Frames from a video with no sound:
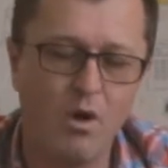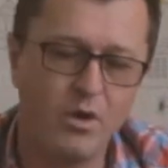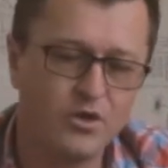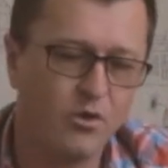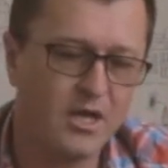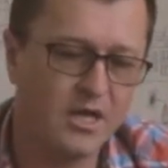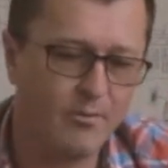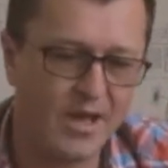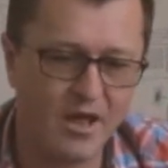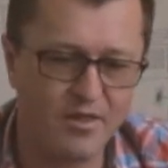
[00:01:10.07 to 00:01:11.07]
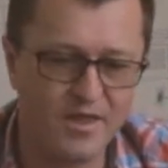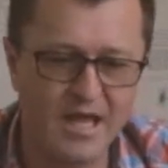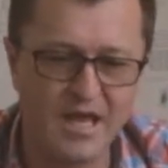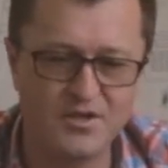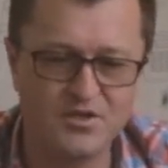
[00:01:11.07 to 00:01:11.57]
what we're talking about
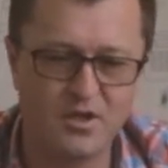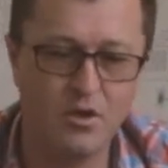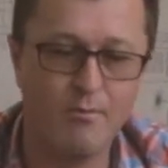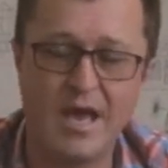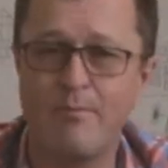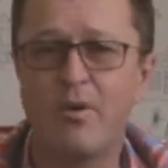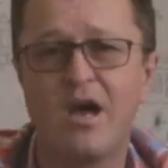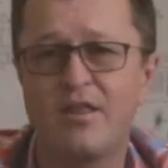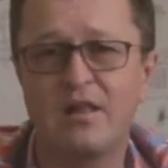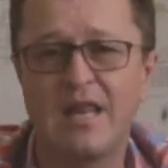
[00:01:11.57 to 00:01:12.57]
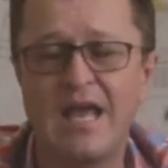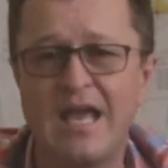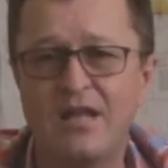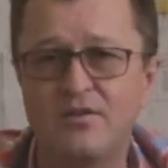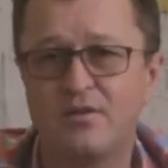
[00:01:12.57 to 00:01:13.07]
there is that you may buy the
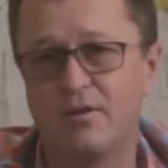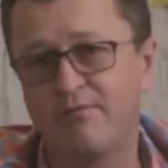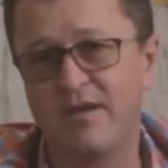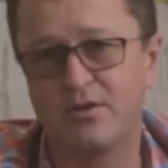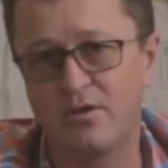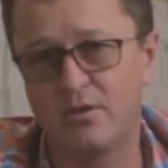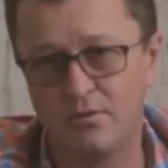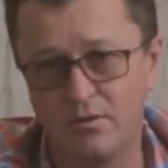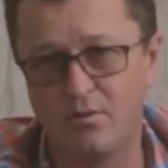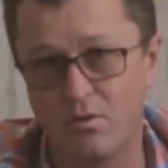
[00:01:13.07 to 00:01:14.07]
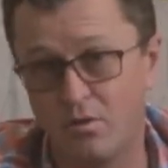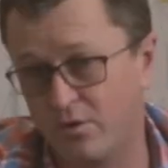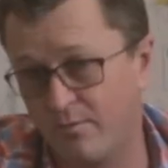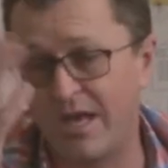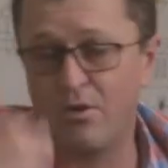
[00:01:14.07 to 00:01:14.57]
land, in fact you
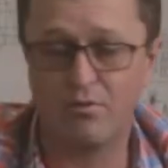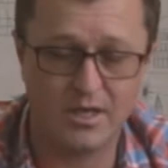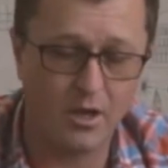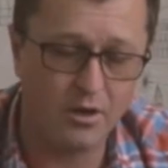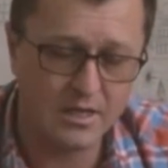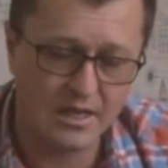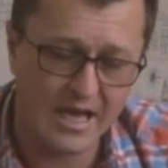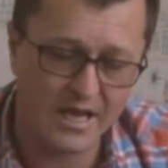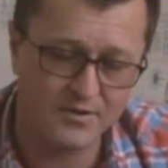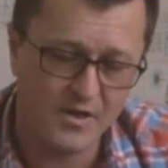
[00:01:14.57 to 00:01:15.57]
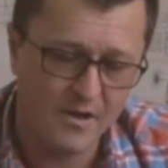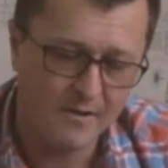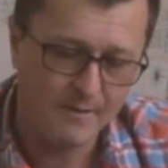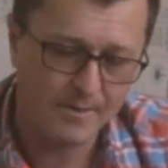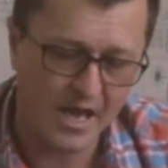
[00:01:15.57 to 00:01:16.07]
may already own the land,
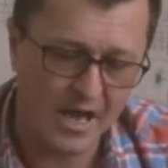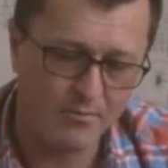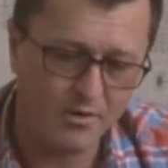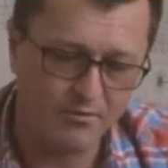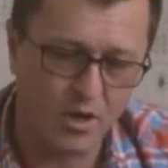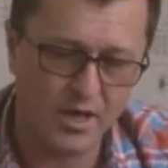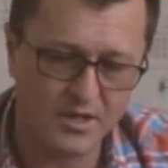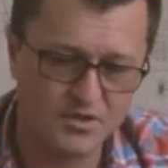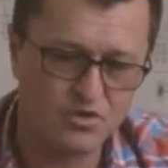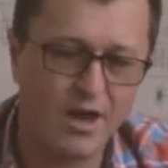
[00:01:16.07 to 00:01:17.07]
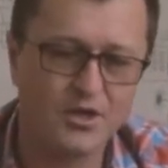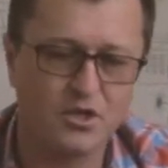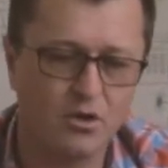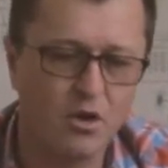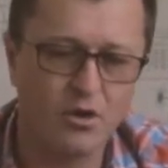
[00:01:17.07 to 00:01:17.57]
you've got a
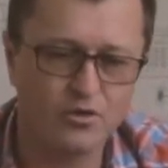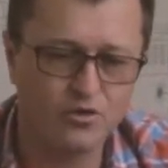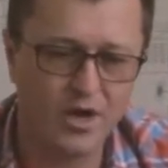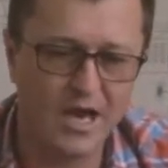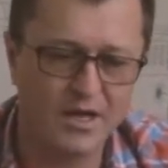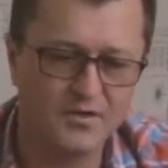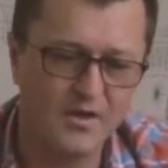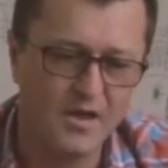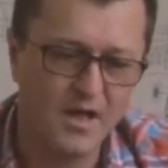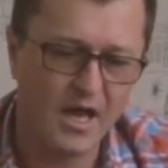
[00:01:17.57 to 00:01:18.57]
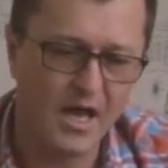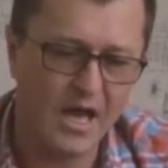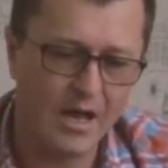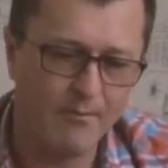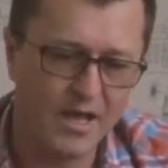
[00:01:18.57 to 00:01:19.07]
construction contract,
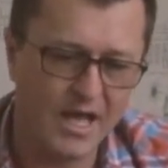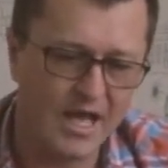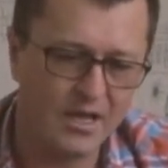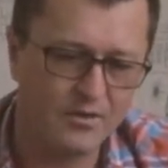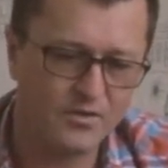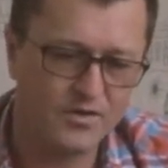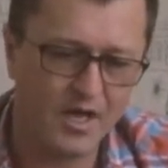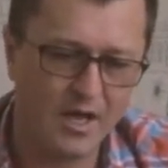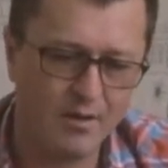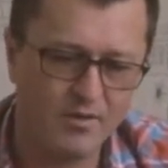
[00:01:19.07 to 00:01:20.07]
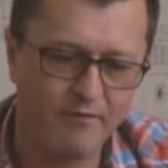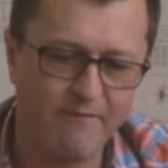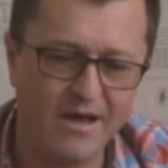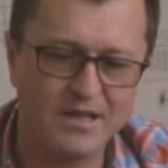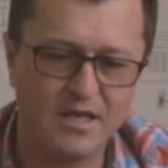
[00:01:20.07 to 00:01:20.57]
and the
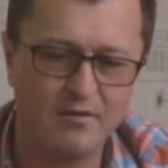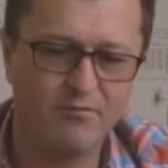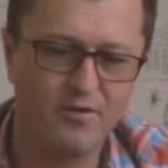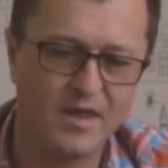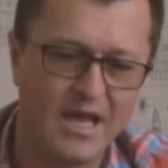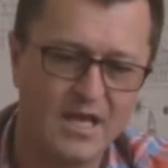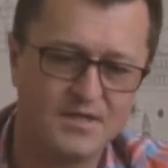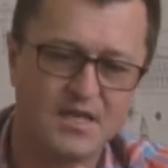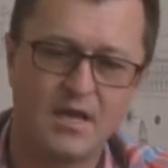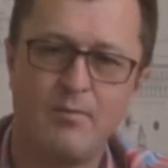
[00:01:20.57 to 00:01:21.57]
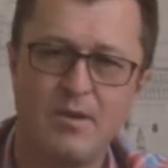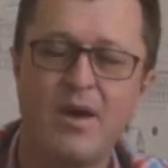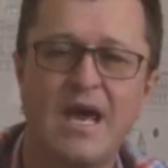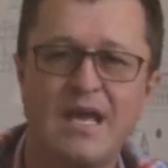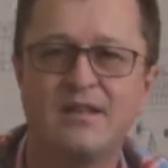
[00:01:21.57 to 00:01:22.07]
funding for that is going to be
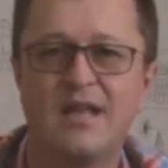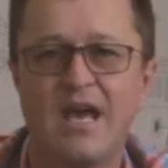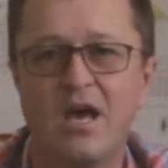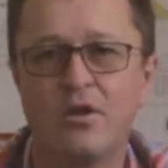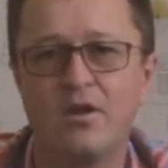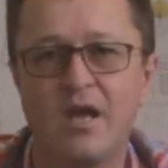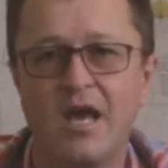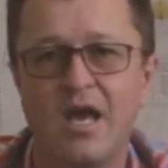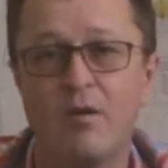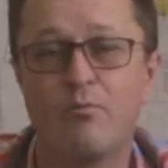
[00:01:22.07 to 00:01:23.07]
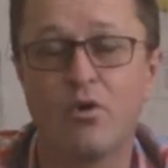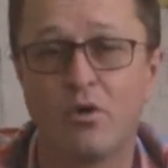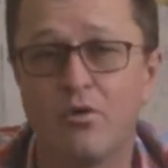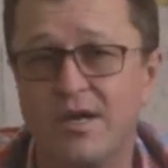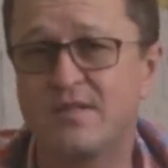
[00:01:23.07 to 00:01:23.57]
paid down
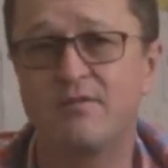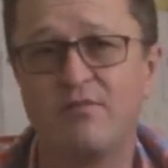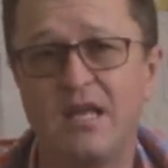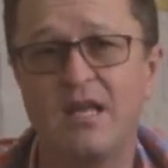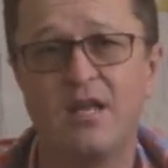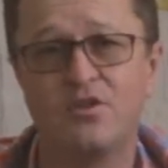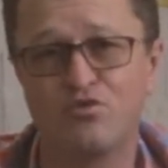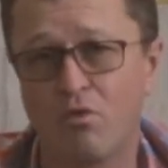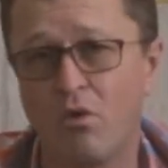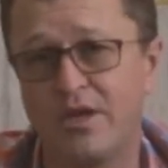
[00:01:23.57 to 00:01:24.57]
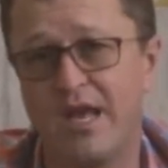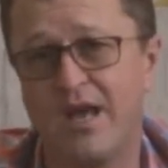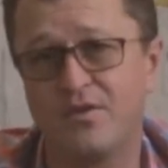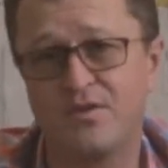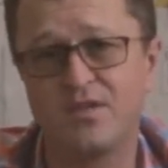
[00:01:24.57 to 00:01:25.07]
progressively in
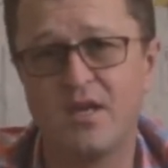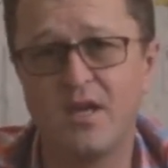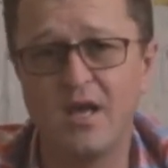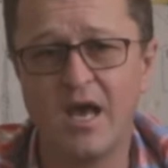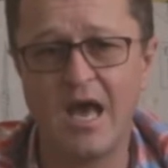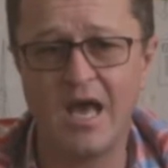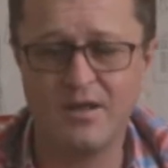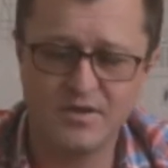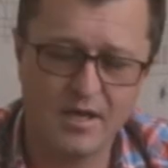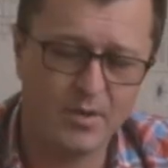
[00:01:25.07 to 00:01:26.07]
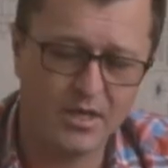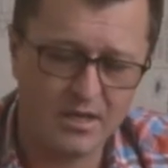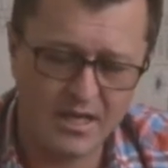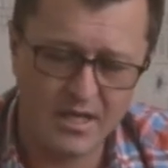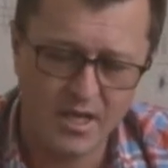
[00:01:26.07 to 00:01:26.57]
drawdowns. And
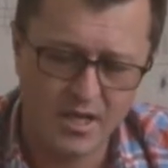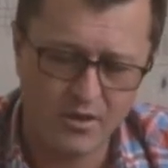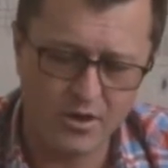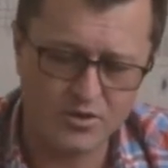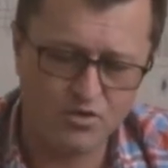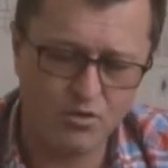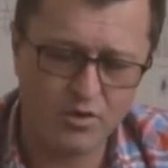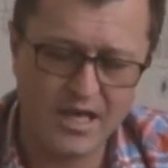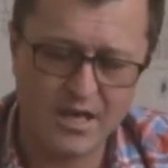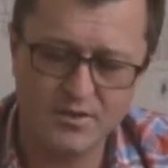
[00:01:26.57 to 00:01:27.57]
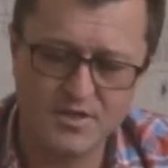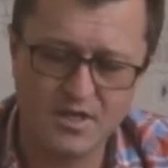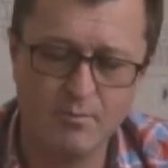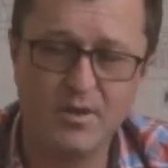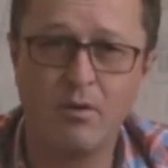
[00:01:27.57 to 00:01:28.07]
typically those
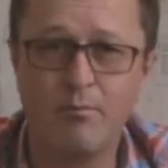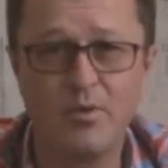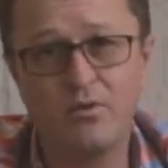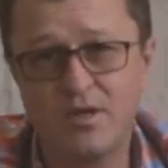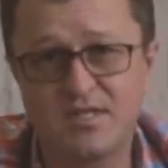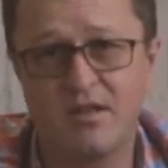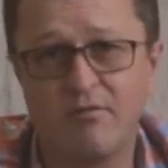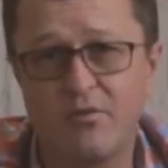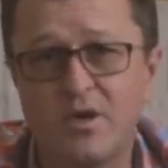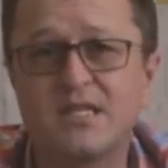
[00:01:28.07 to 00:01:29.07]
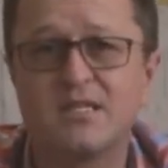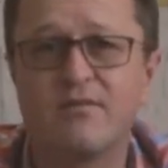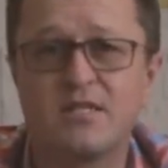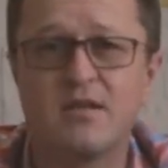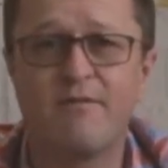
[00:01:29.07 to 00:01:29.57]
drawdowns can be on builder's invoice
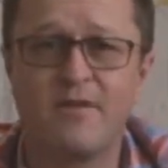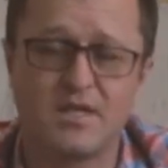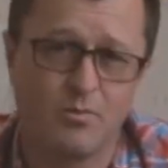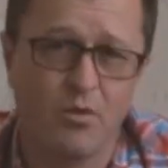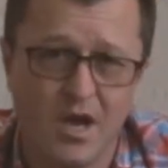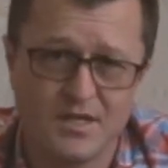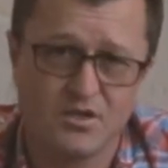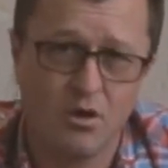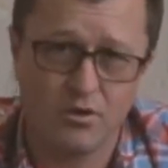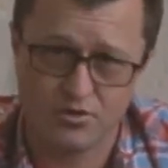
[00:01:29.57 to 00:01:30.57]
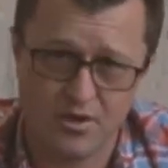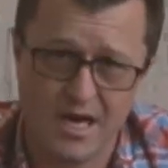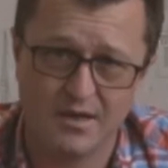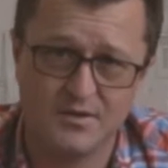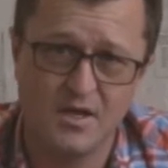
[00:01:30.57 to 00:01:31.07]
if it's a fixed price
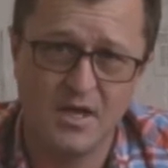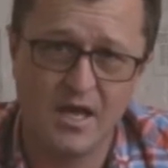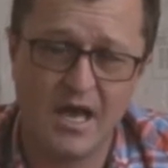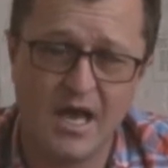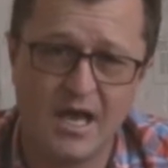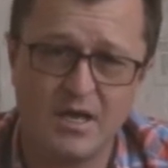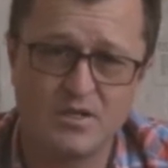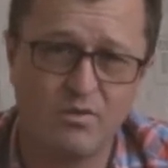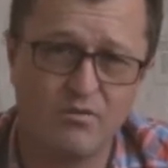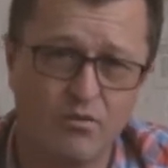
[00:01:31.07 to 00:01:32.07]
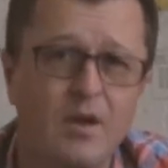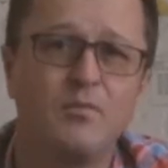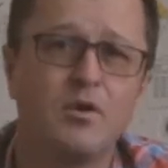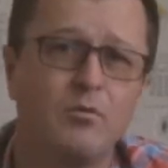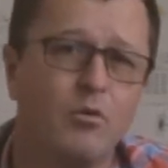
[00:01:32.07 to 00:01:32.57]
contract. And it's with a
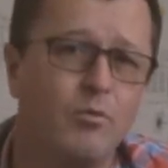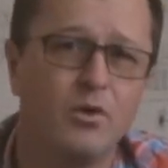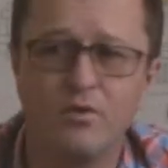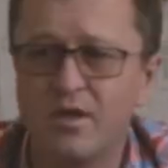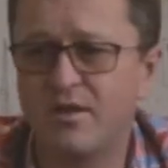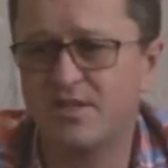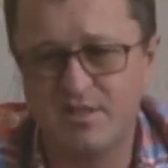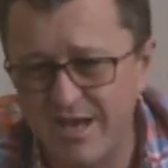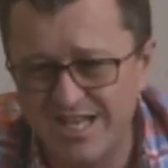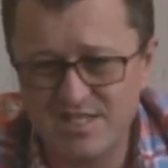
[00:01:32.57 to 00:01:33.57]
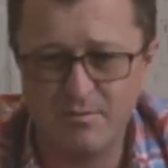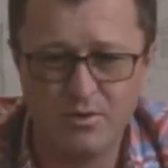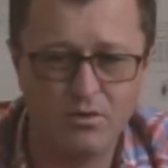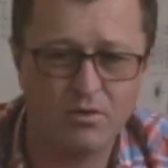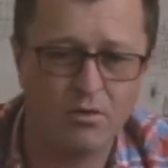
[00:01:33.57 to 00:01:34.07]
reputable builder that's a master
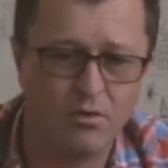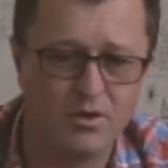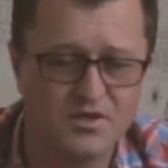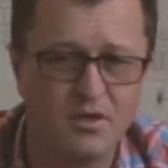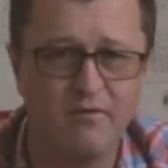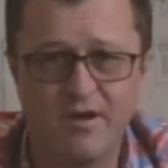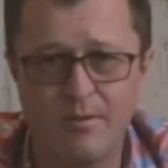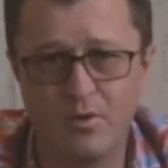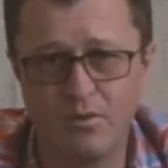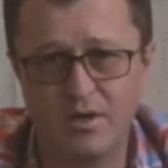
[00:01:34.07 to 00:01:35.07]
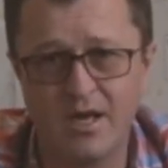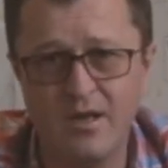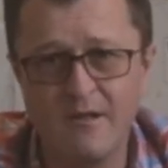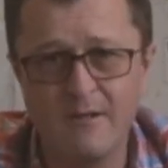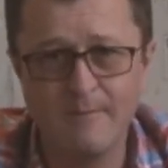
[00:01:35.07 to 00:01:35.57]
builder or a certified builder.
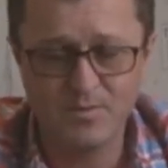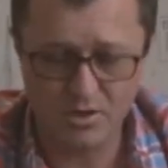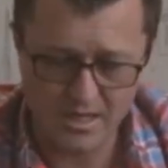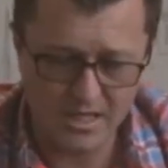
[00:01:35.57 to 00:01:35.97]
You